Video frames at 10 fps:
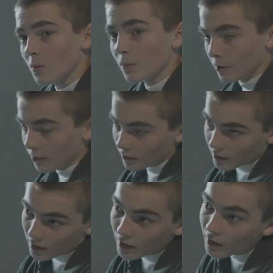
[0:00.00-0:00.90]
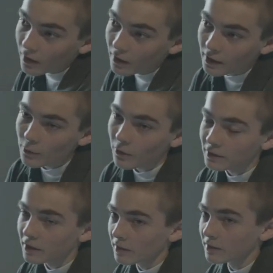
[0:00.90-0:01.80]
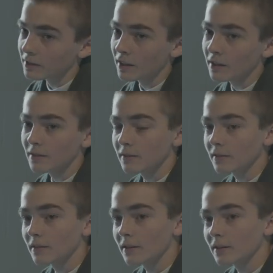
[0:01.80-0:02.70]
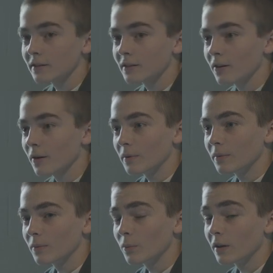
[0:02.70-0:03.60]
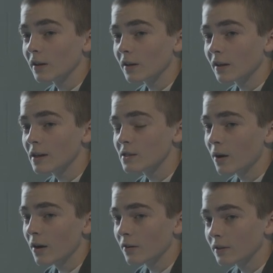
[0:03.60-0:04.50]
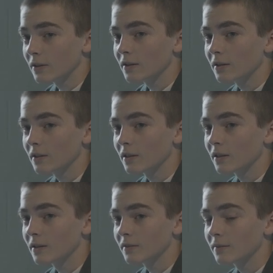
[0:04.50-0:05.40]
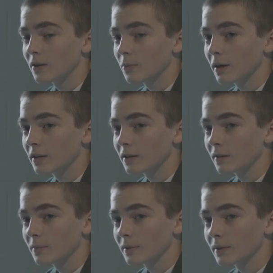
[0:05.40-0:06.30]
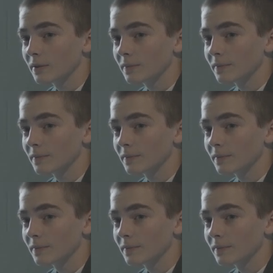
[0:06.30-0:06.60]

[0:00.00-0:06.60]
Well, uh, he works out of the state, so I mean, when he's around, uh, he'll make it, but...